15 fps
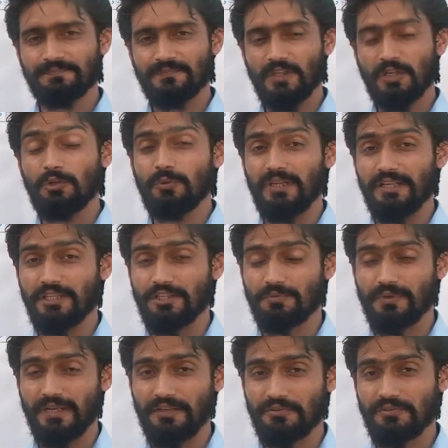Who will eat
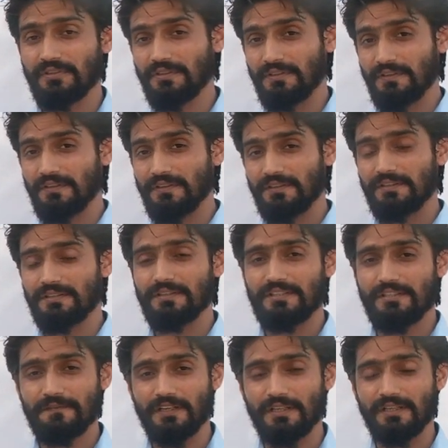rice?
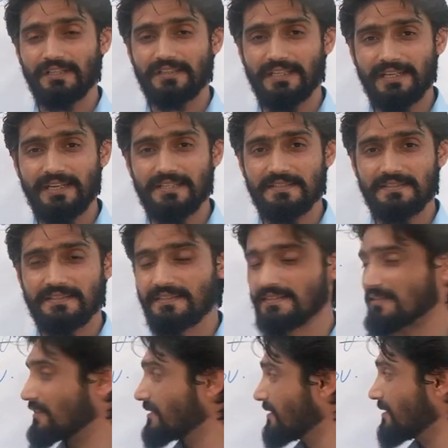Definitely the guests.
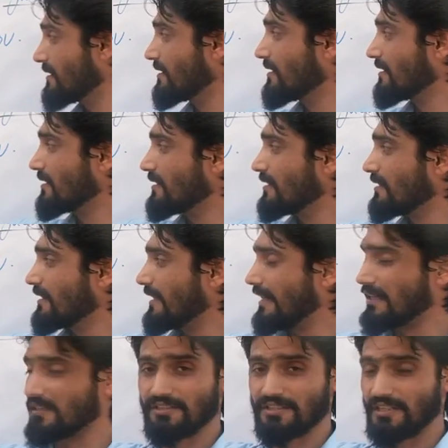
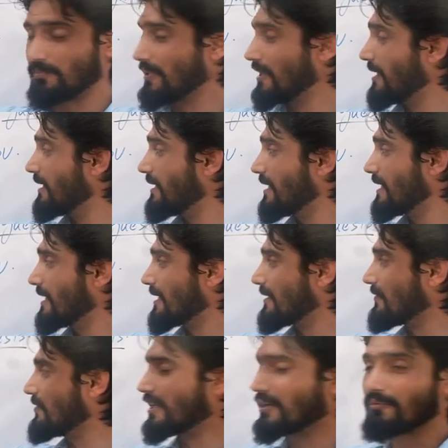Another example.
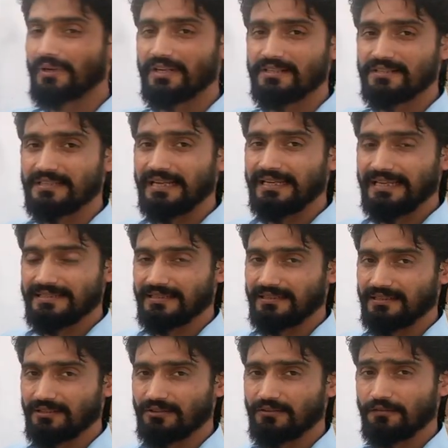There is a
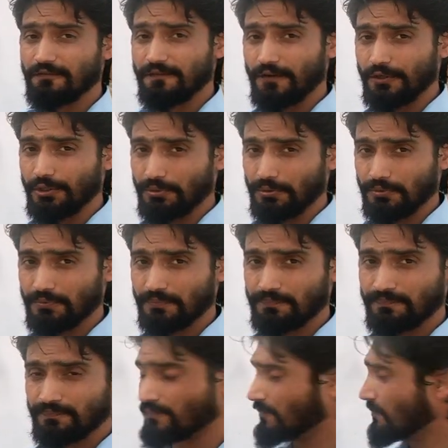letter for you.
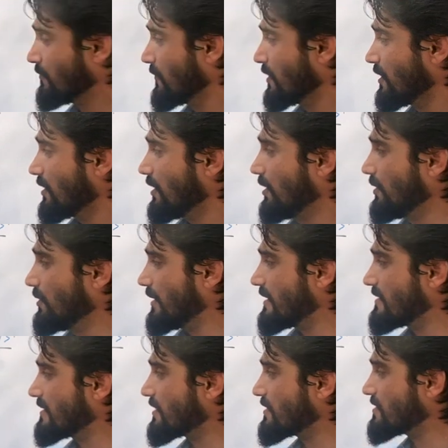Who is
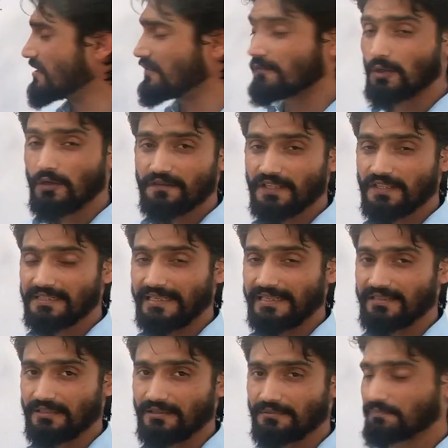the receiver of this
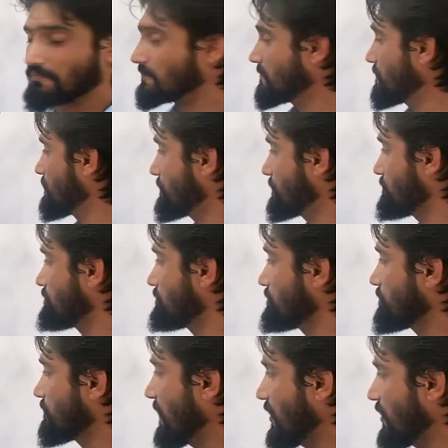letter?
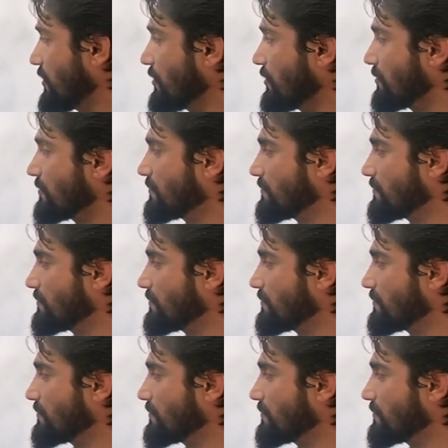You.